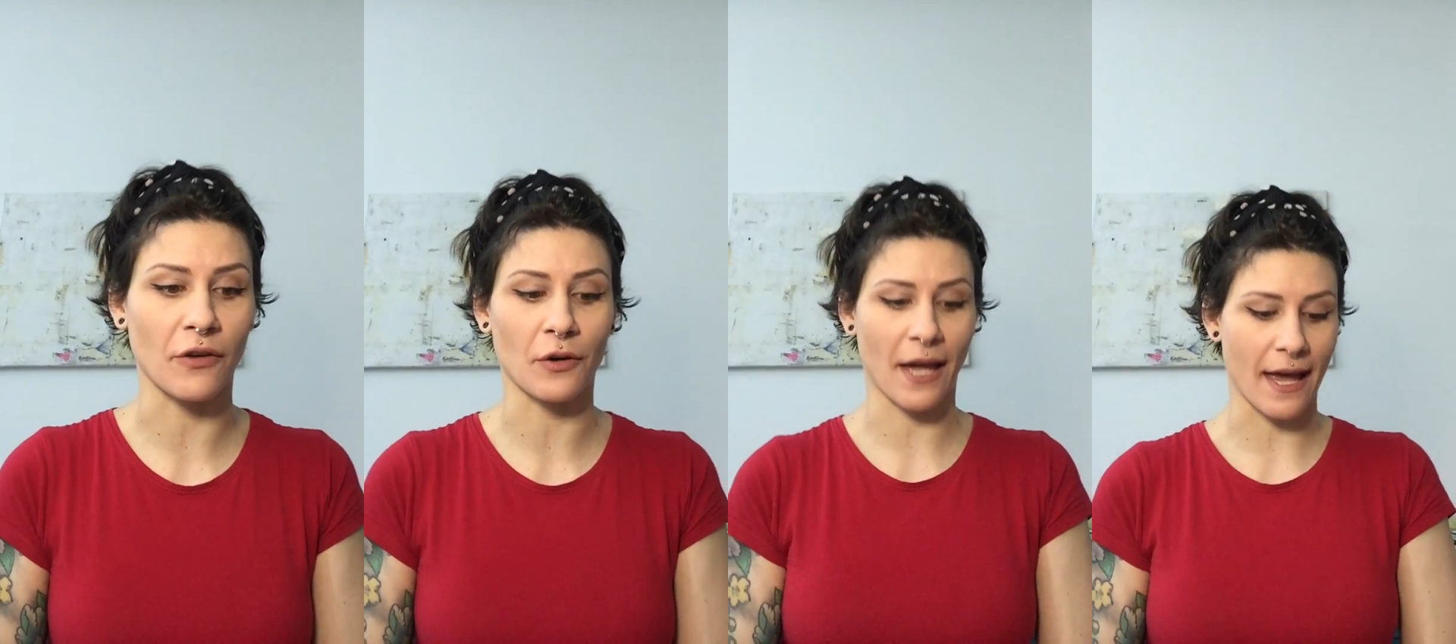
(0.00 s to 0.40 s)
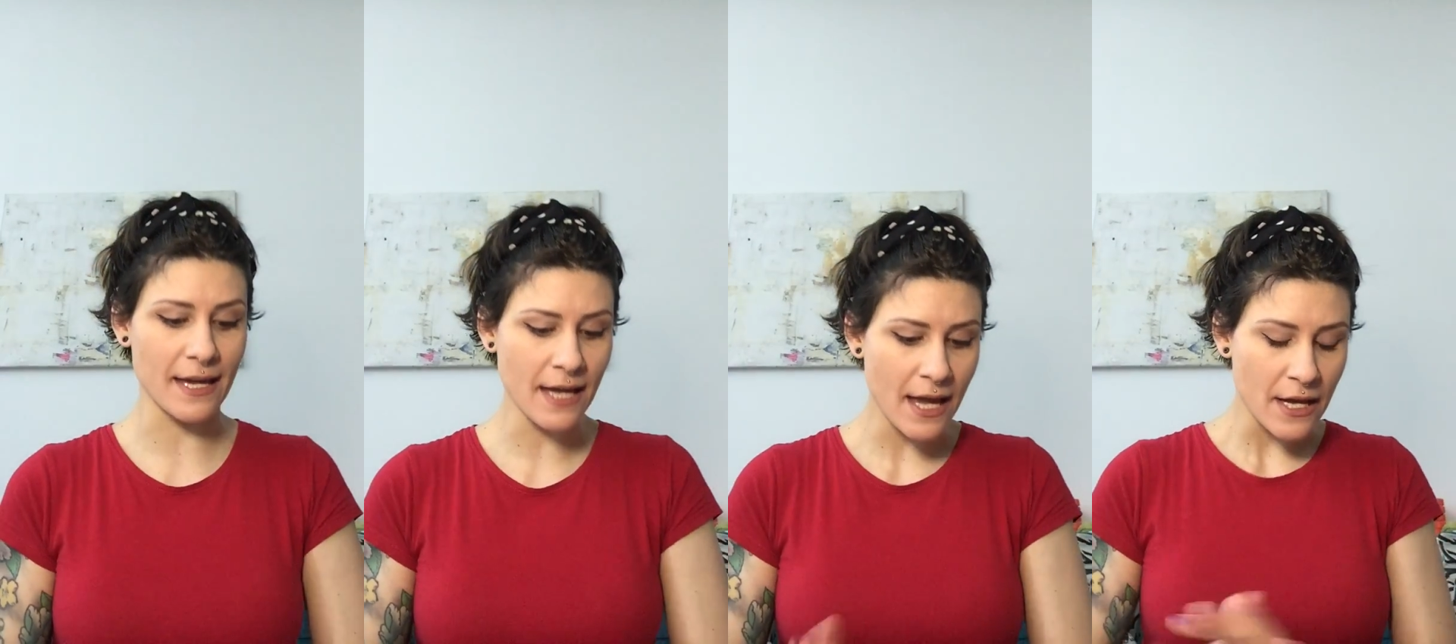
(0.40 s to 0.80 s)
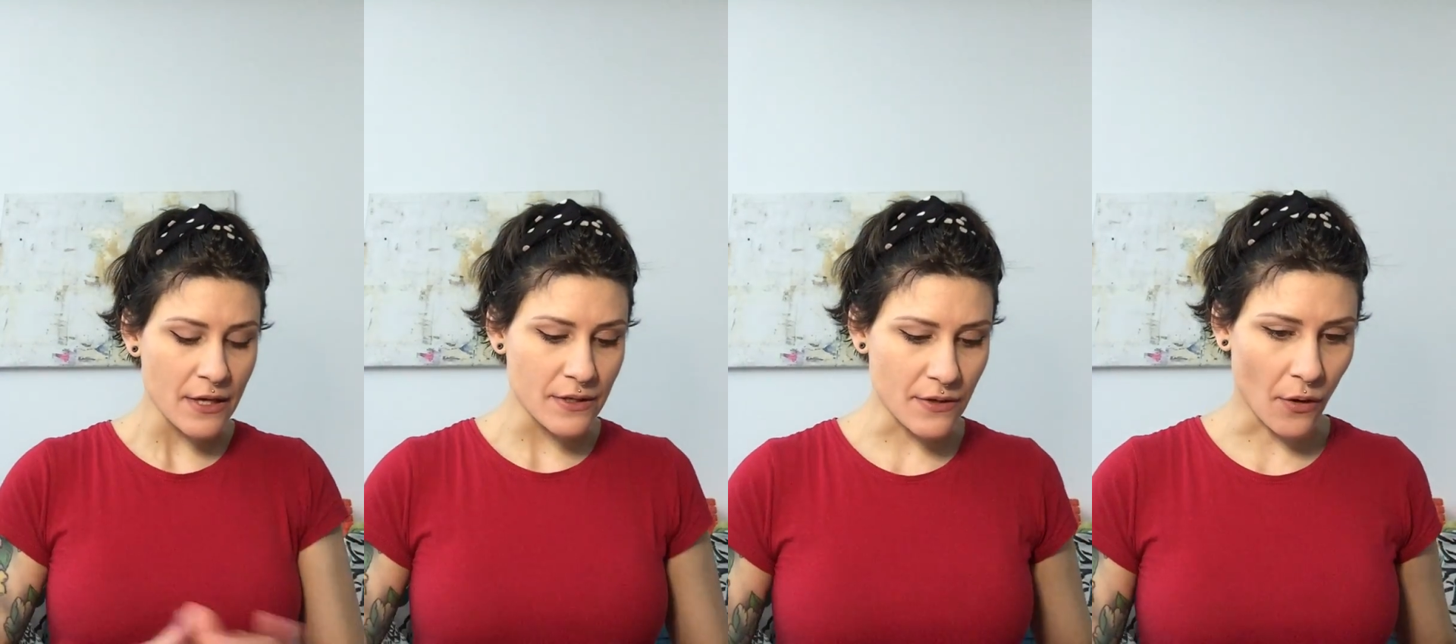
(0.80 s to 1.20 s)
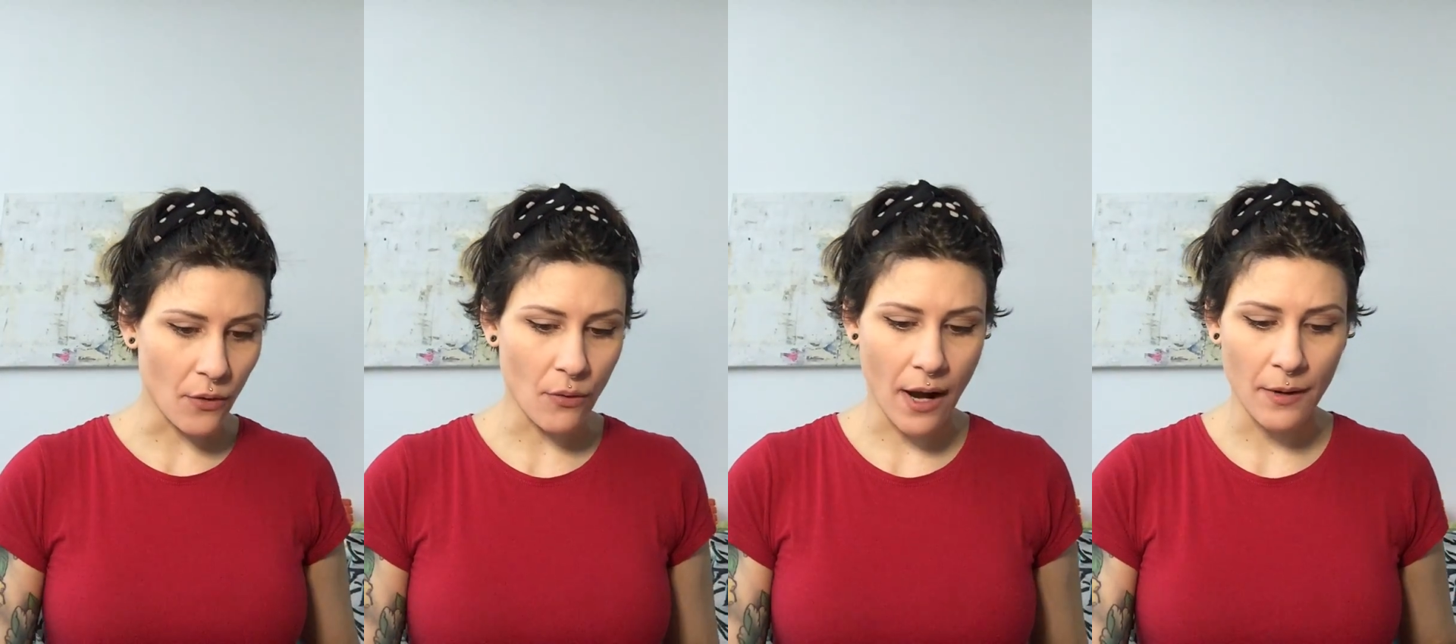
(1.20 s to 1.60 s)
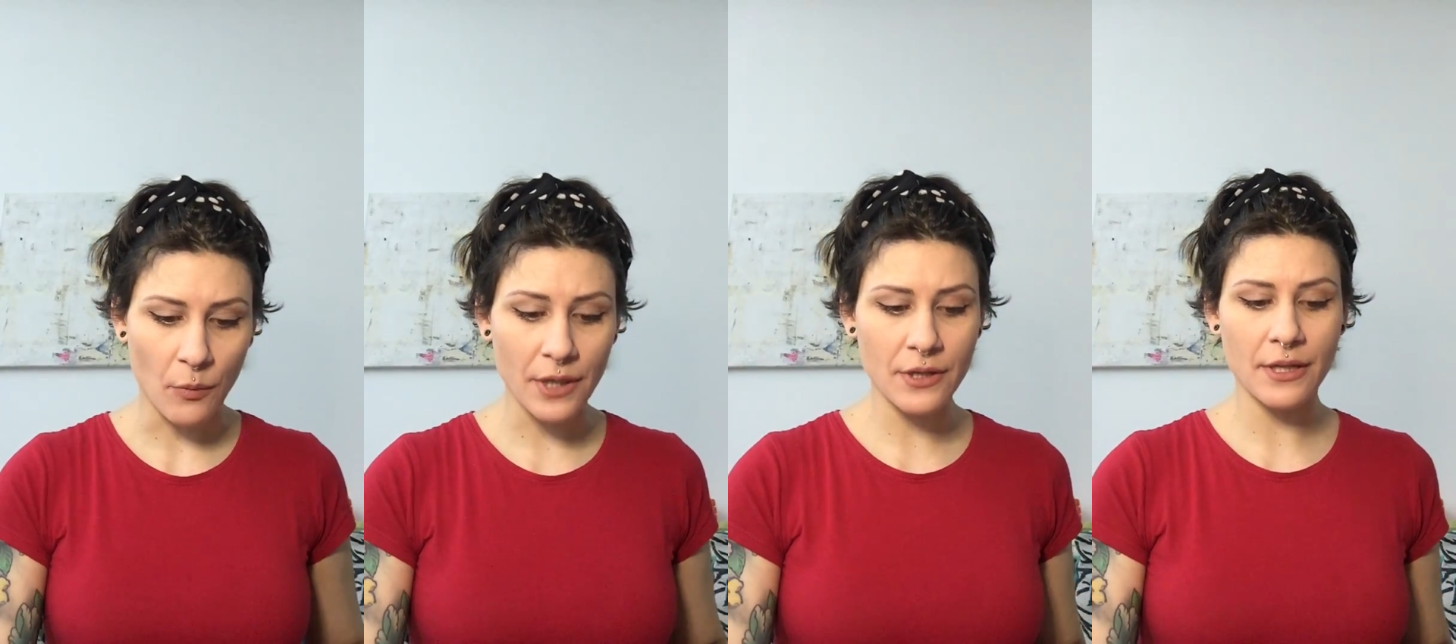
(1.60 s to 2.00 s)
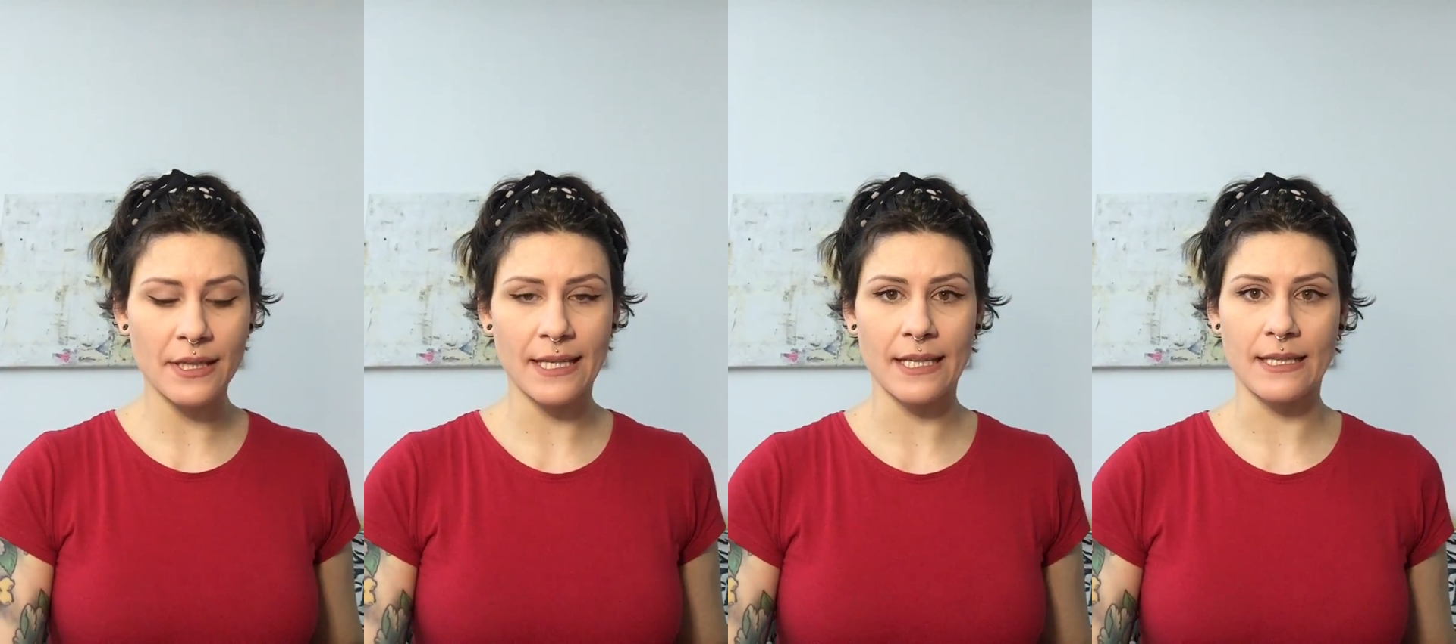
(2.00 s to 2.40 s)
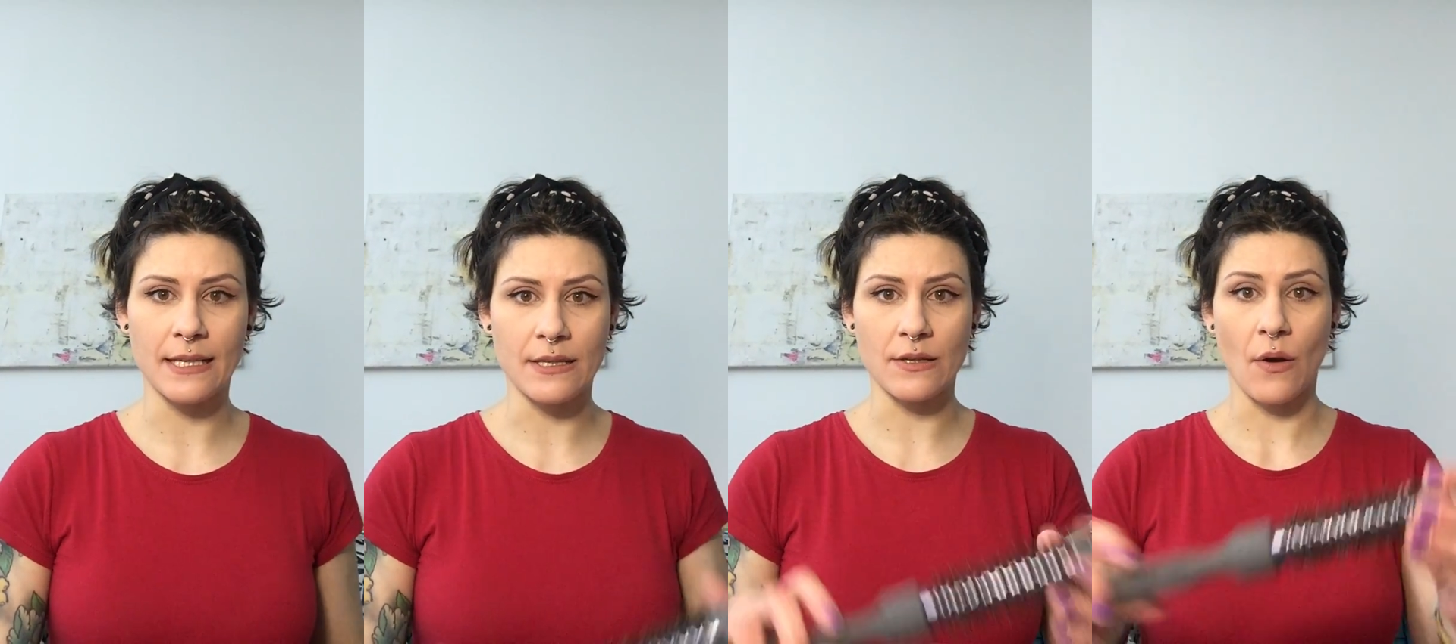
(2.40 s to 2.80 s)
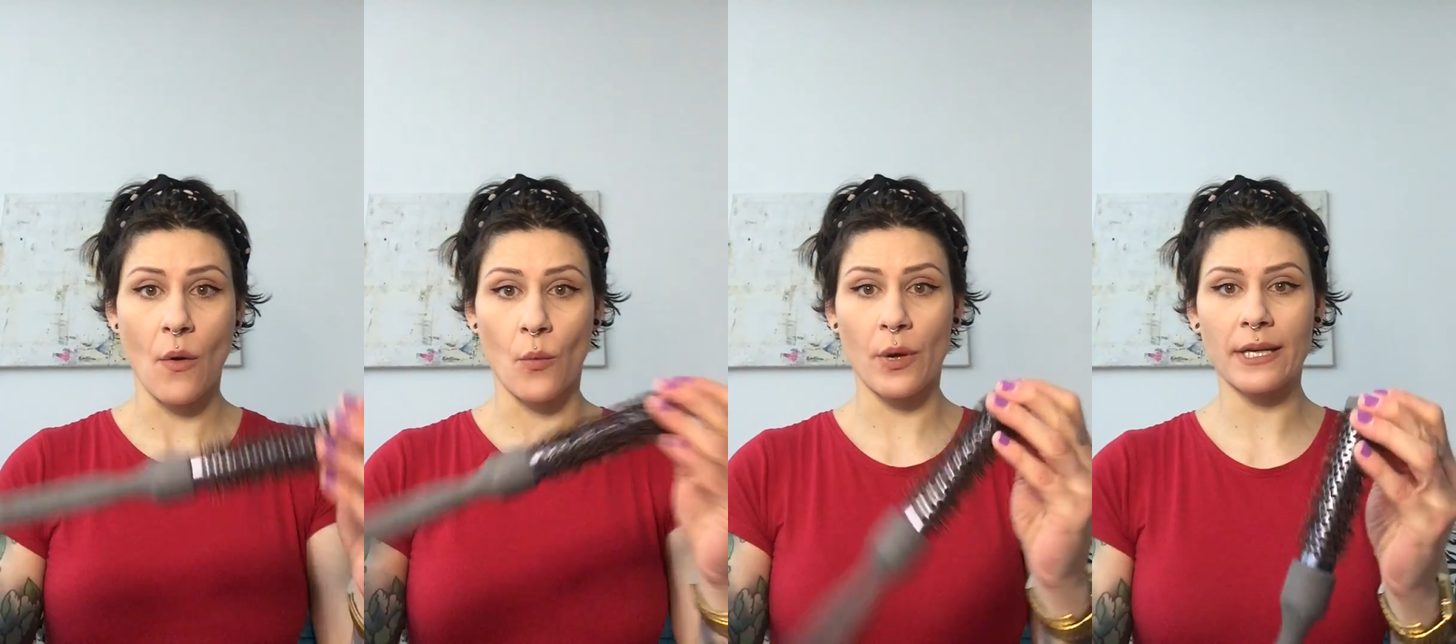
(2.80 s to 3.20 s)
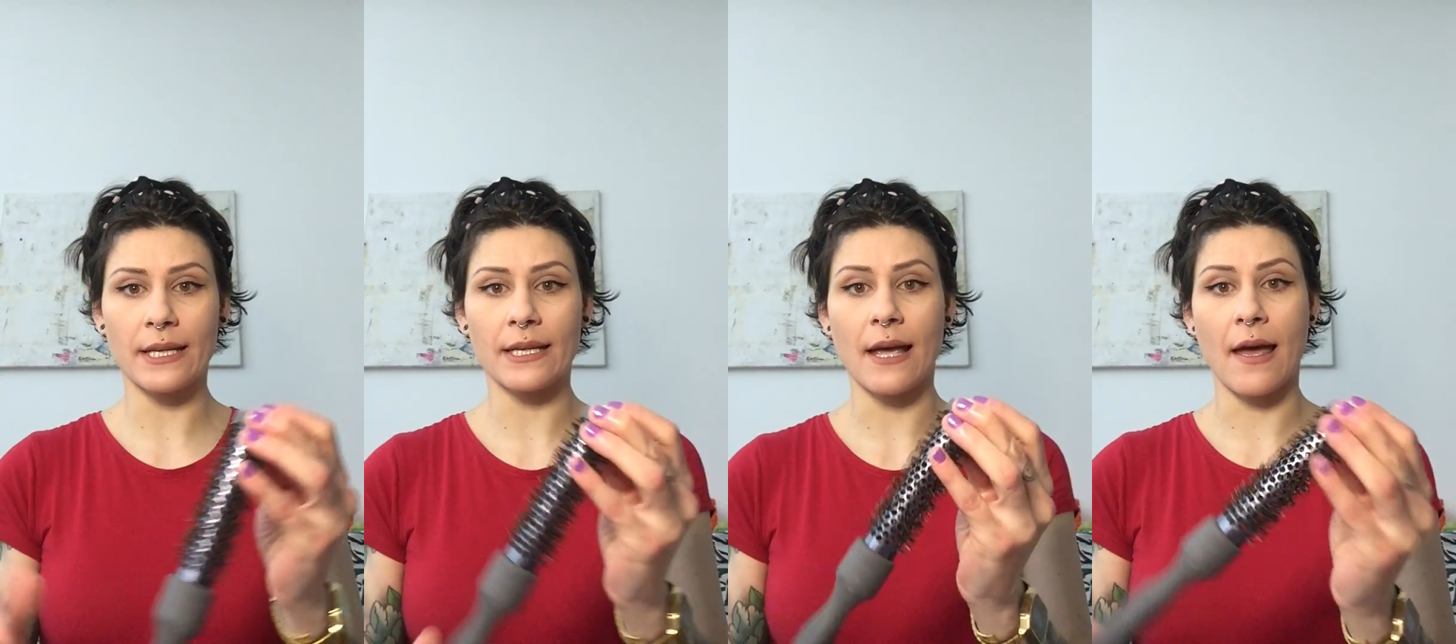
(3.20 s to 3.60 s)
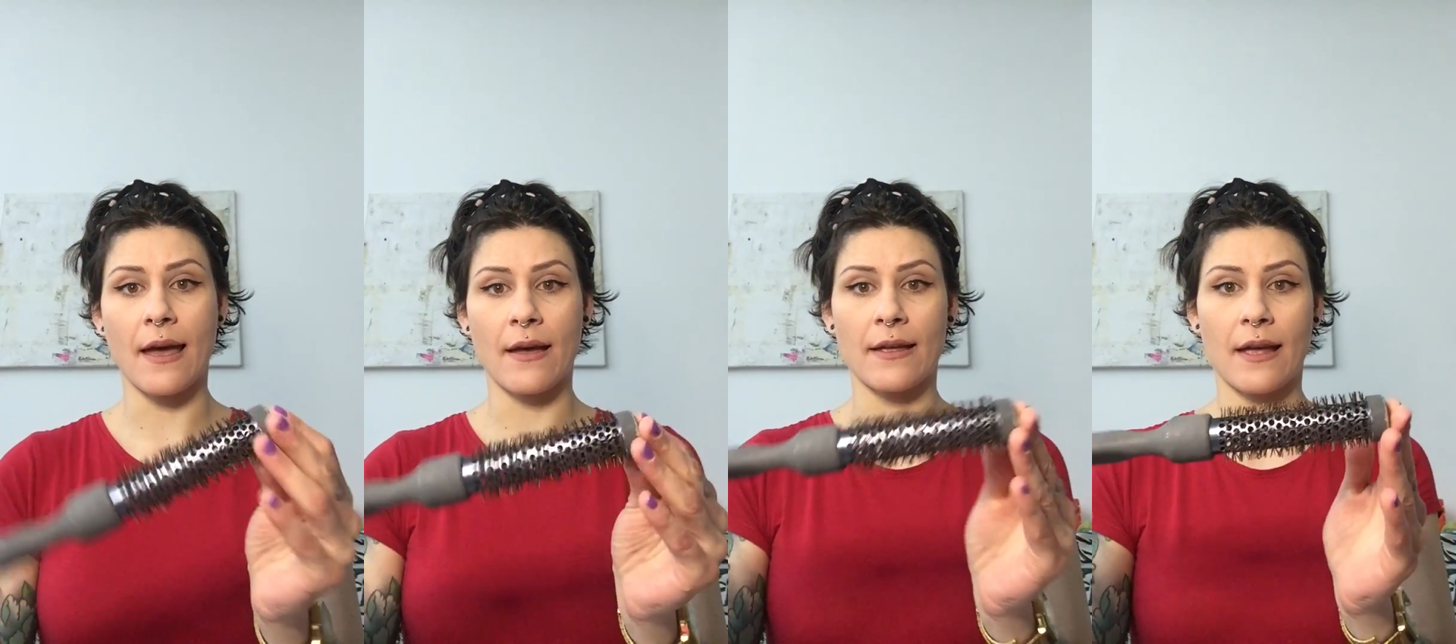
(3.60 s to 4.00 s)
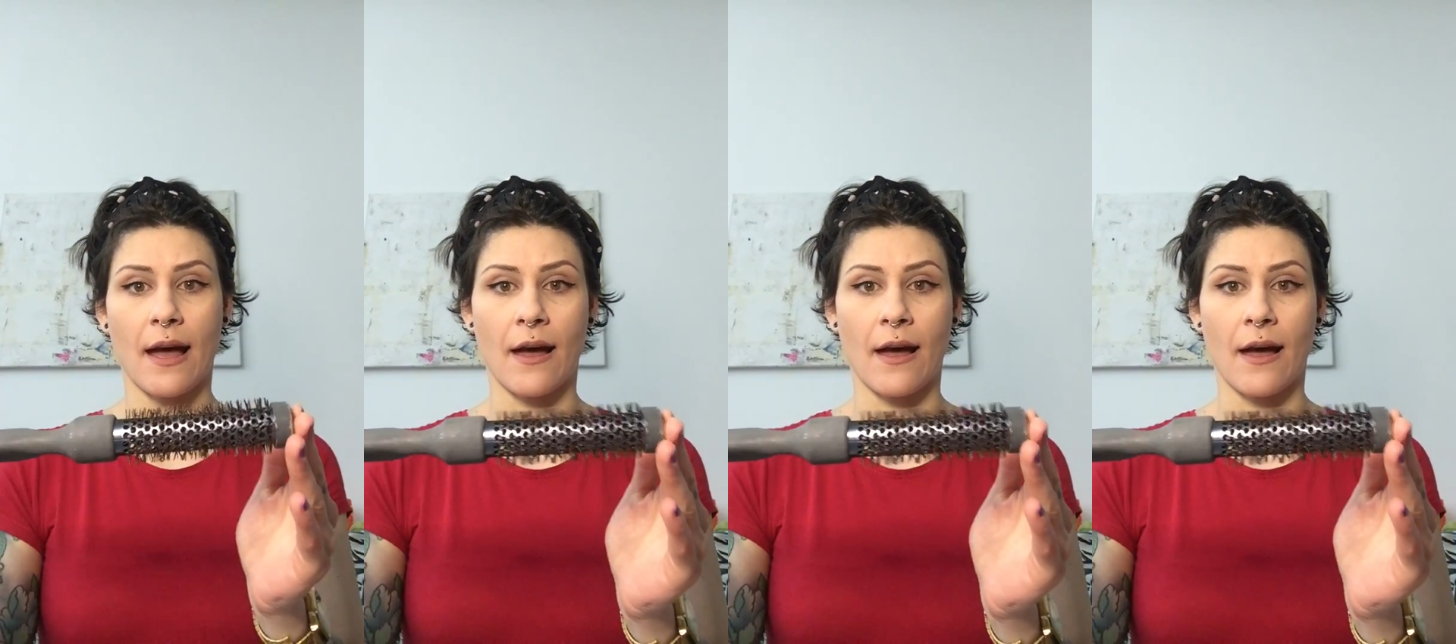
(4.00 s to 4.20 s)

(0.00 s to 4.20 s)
Okay, so what you're going to need is we need a